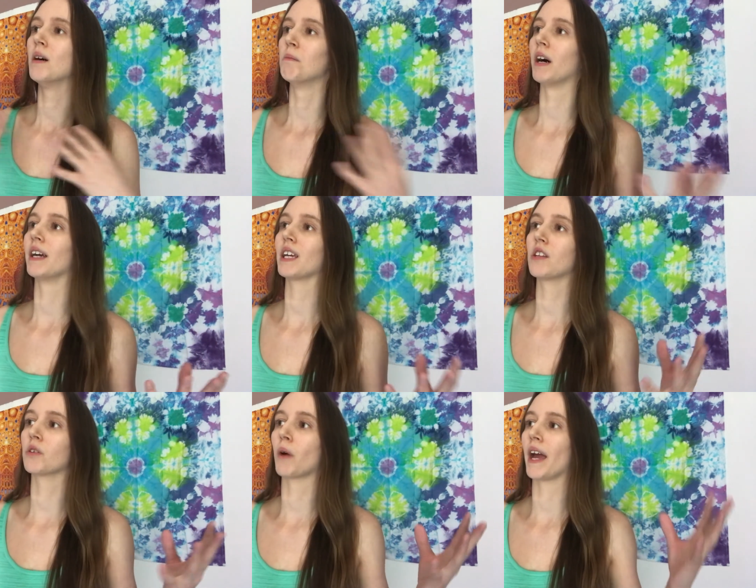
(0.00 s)
but
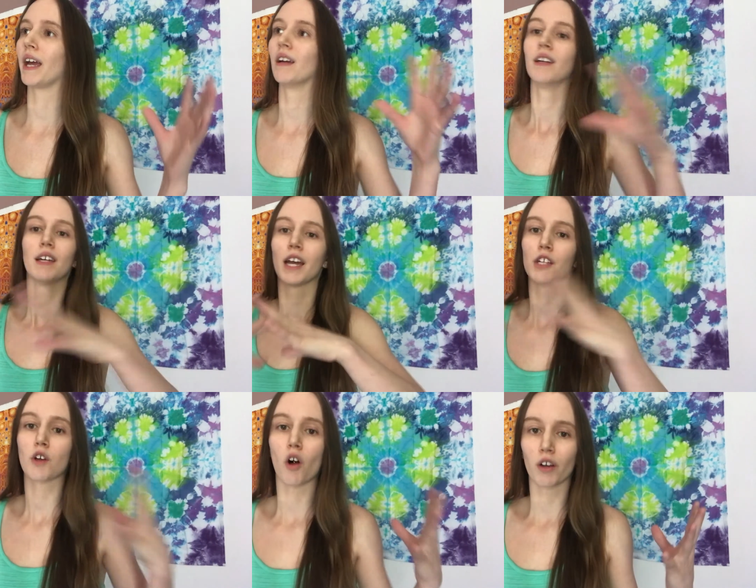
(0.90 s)
either way,
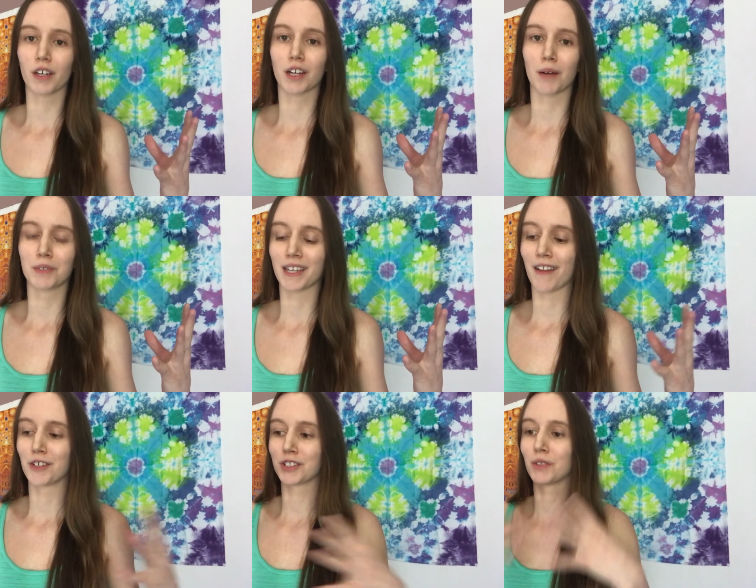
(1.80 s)
it's all going to come
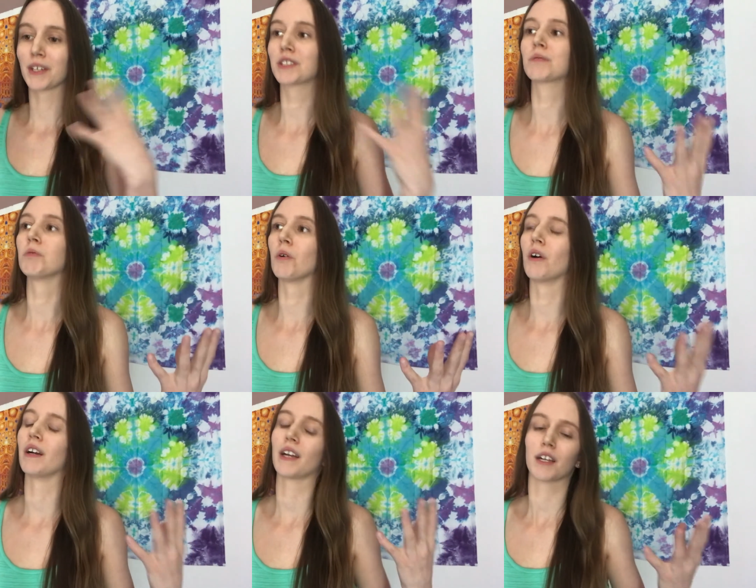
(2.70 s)
together to
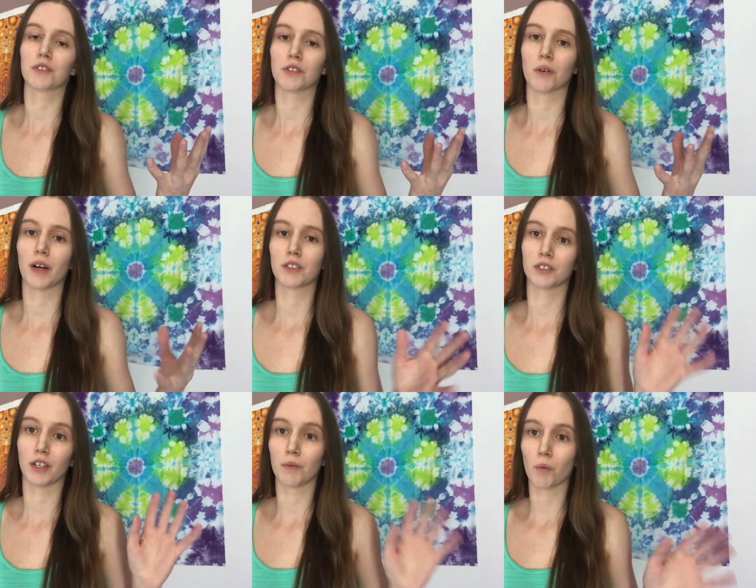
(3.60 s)
explore and answer the
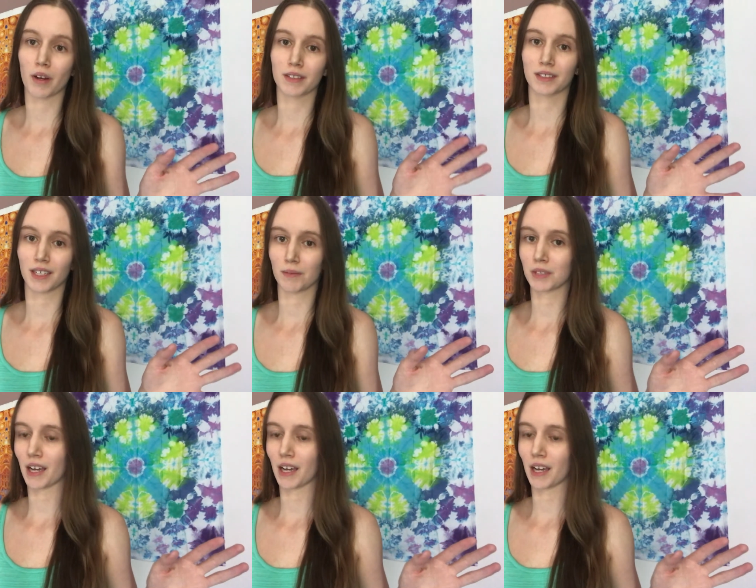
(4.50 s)
question, what is DMT